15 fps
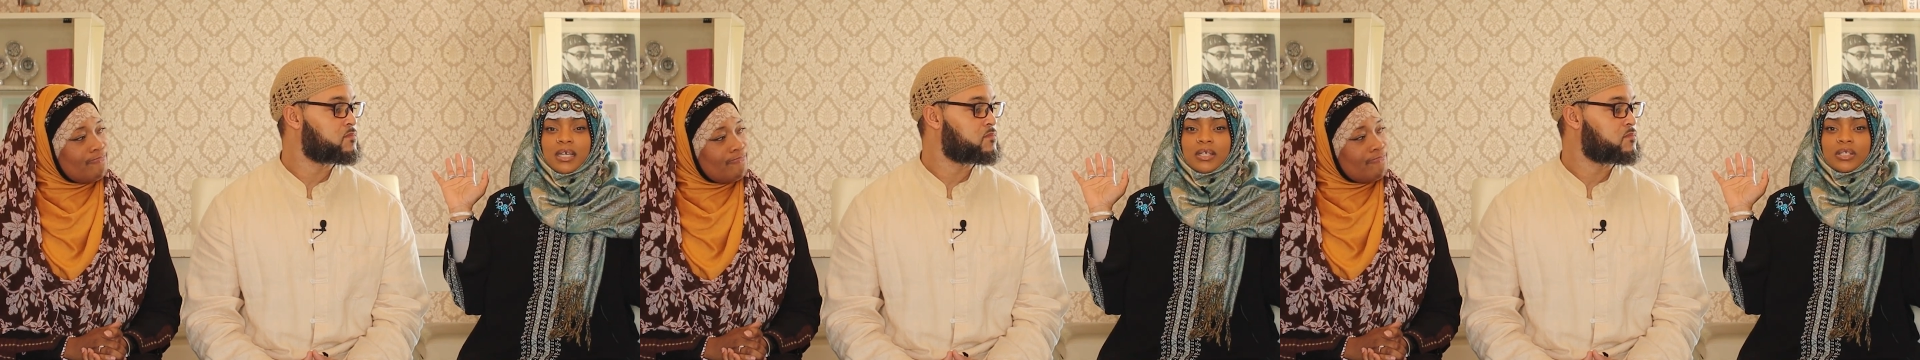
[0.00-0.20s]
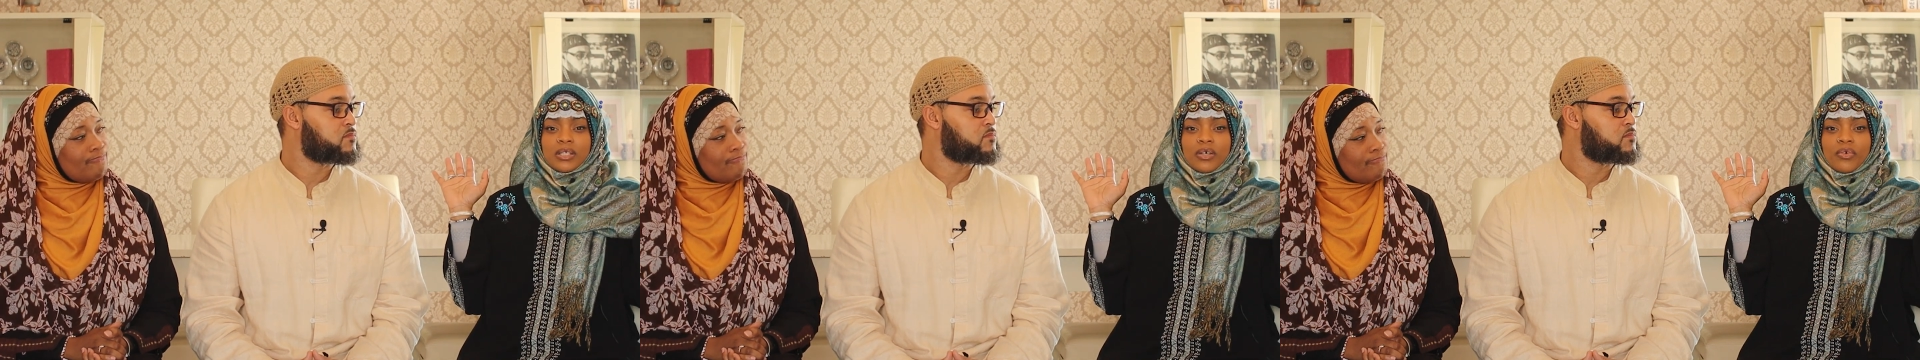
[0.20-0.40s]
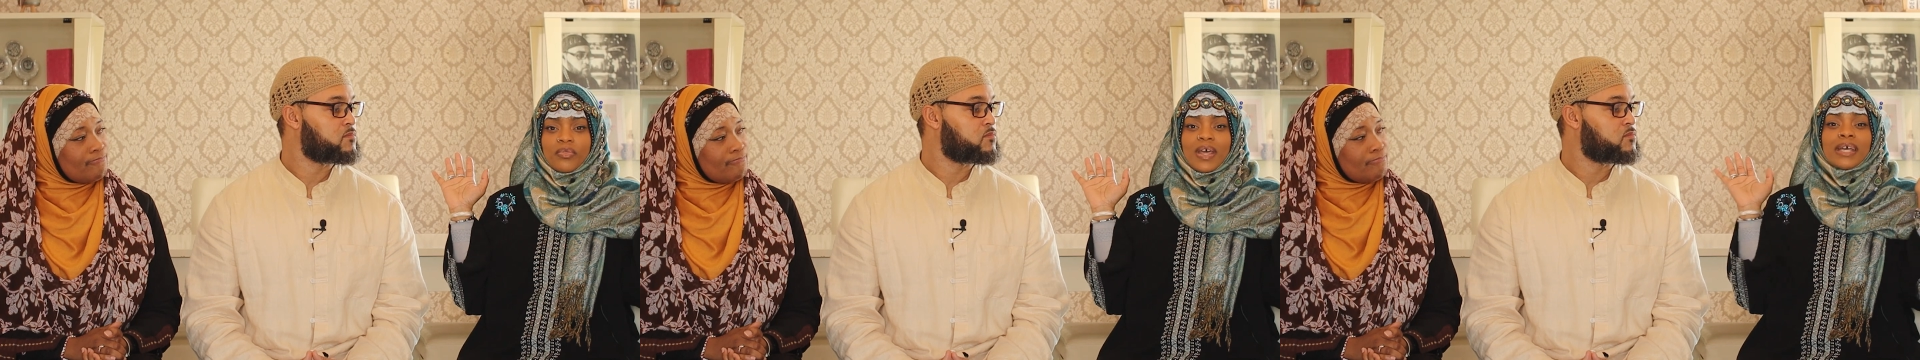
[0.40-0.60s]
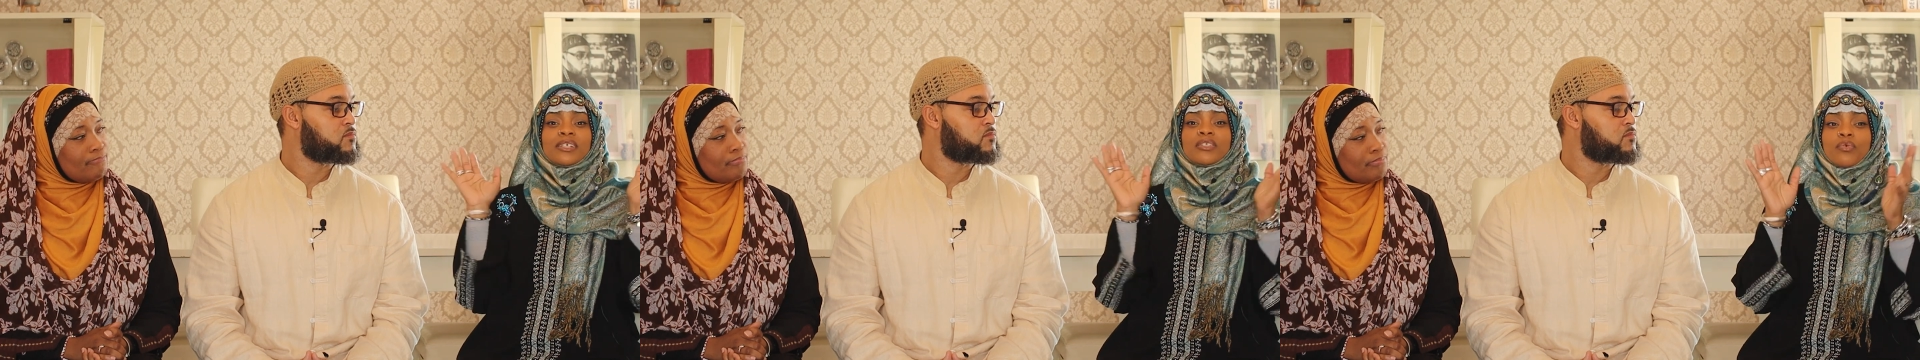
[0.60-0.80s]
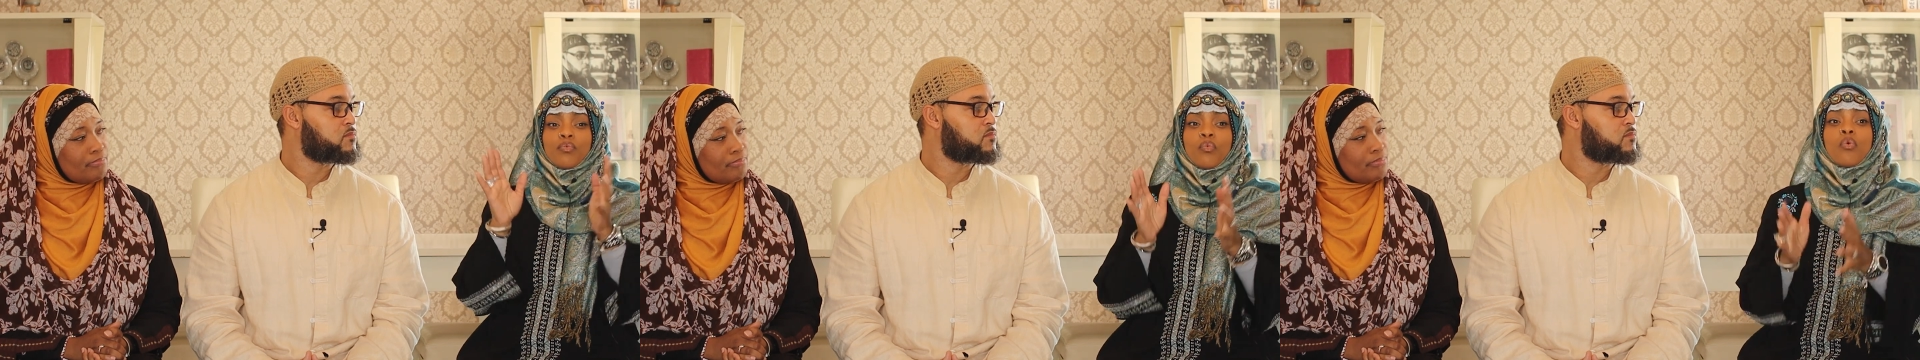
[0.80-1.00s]
Speaker 1: So that's
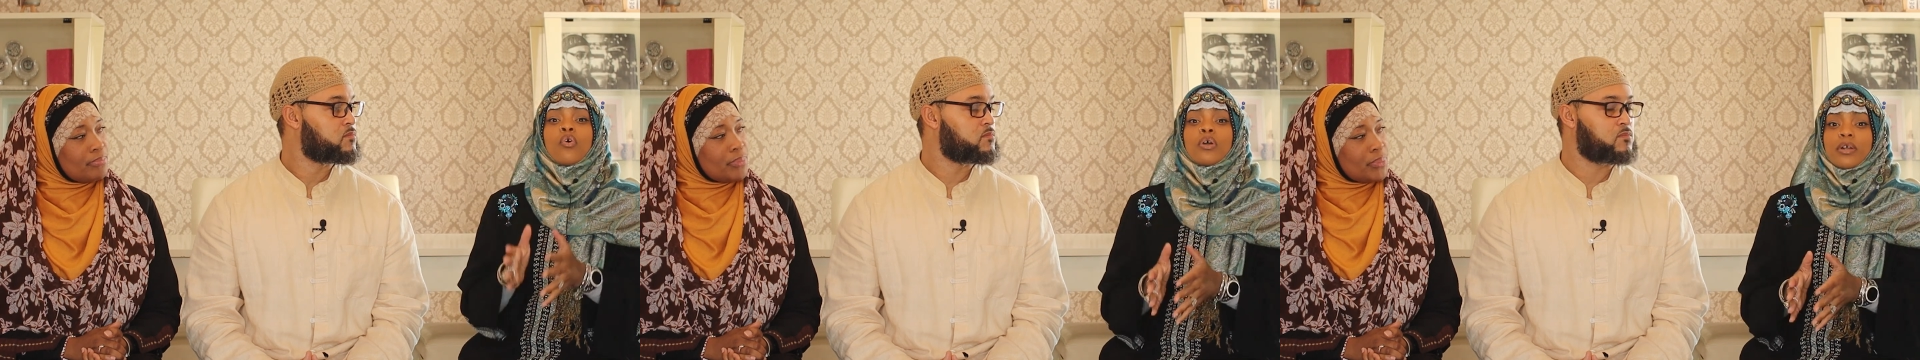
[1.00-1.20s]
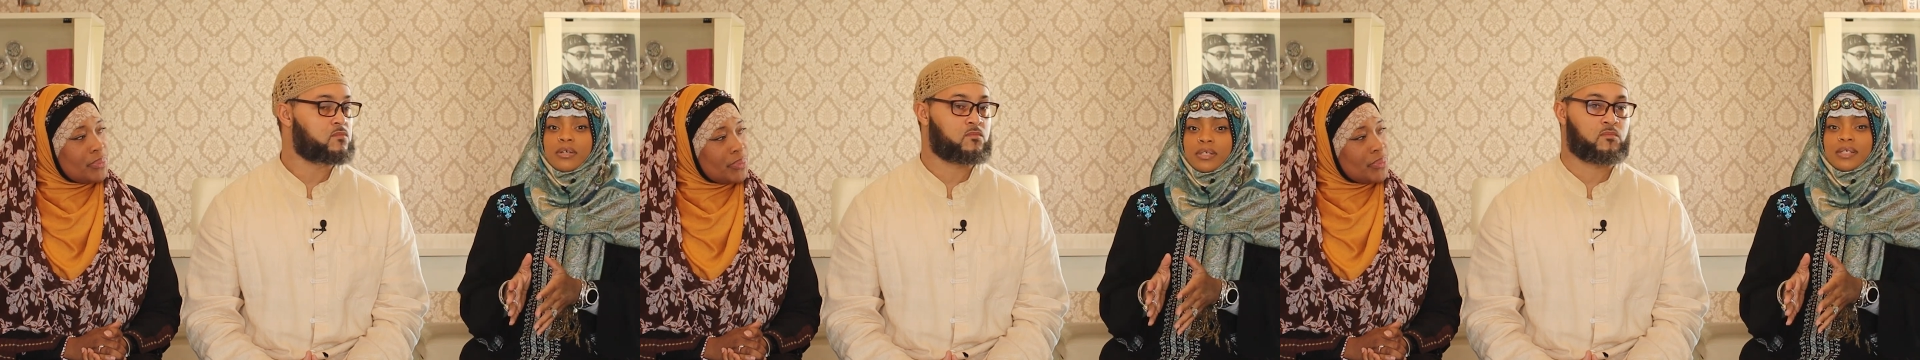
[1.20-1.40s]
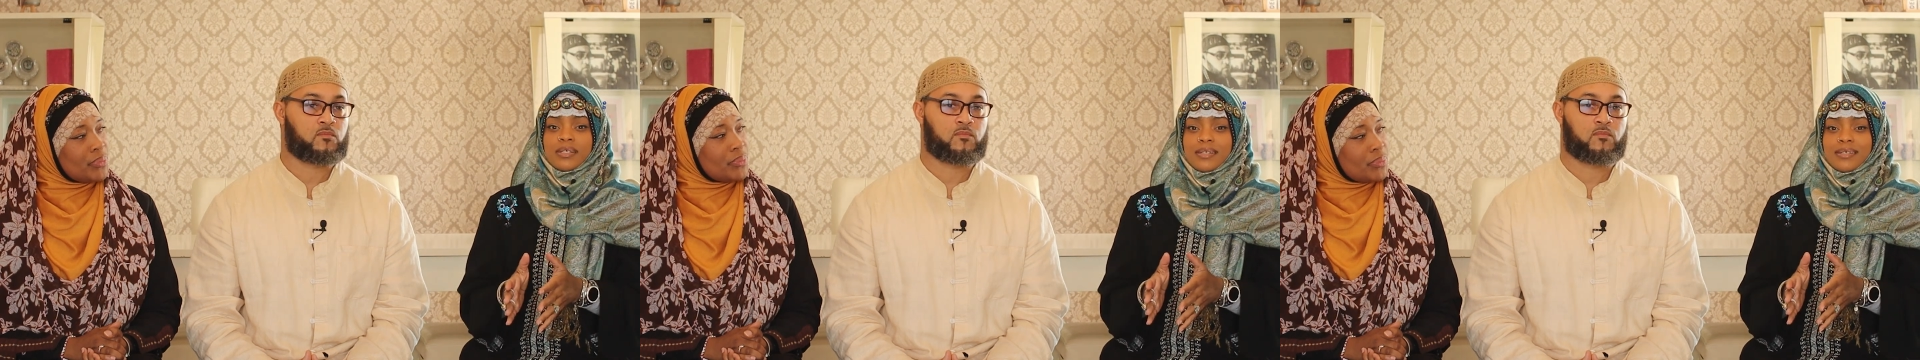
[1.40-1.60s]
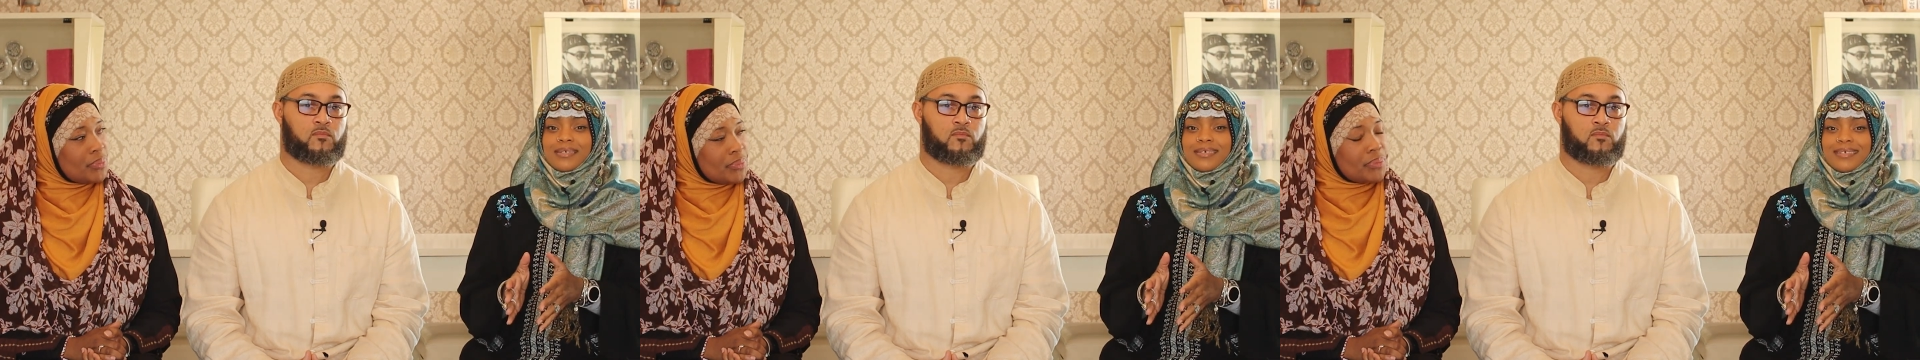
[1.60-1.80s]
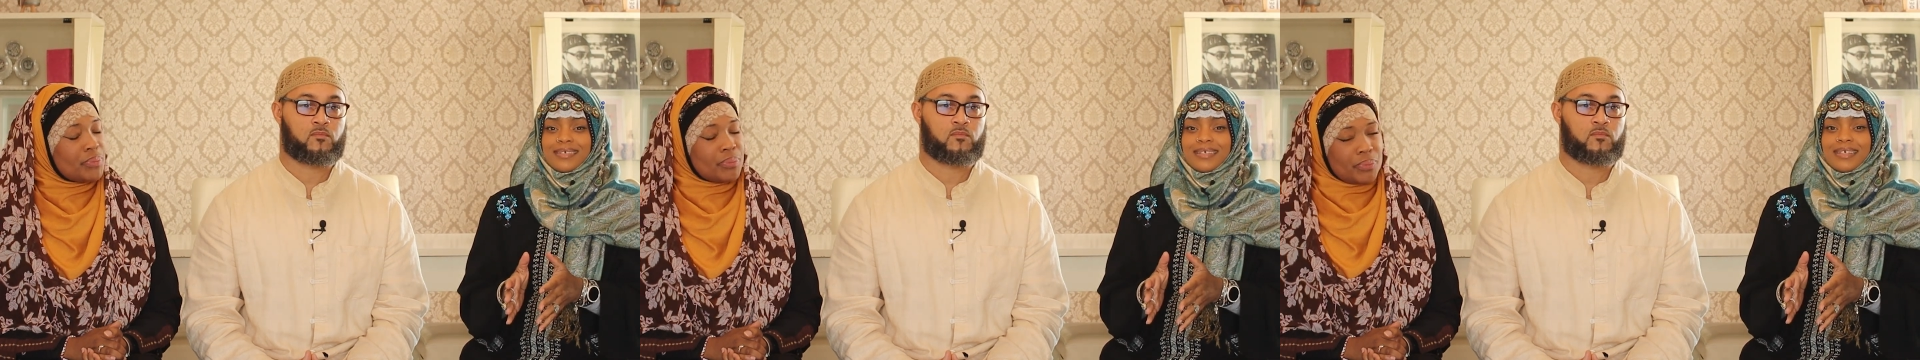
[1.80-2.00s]
the
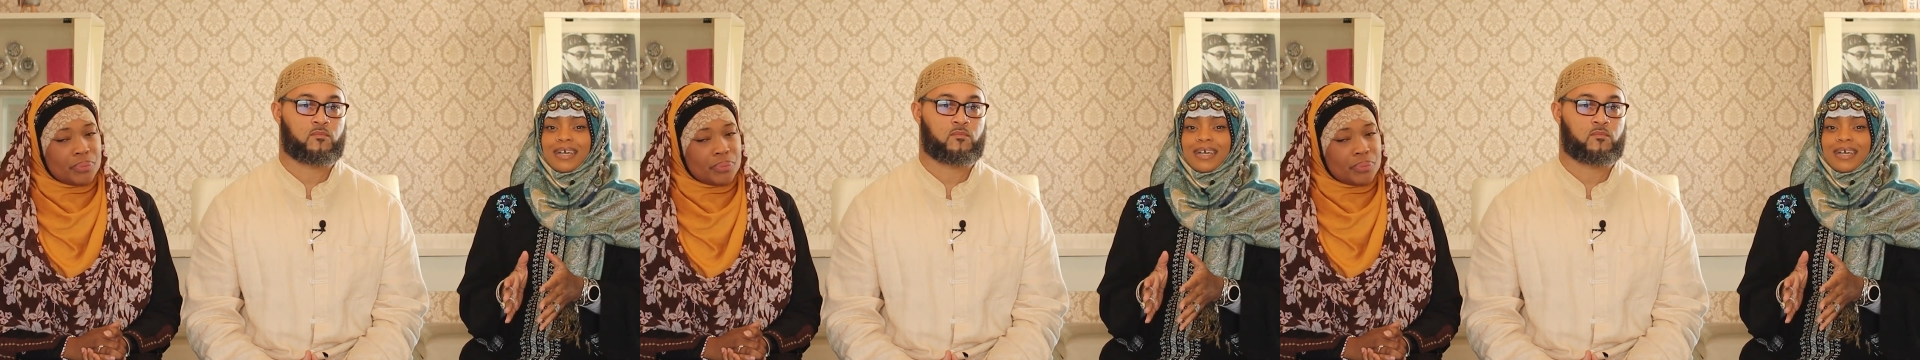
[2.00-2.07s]
worst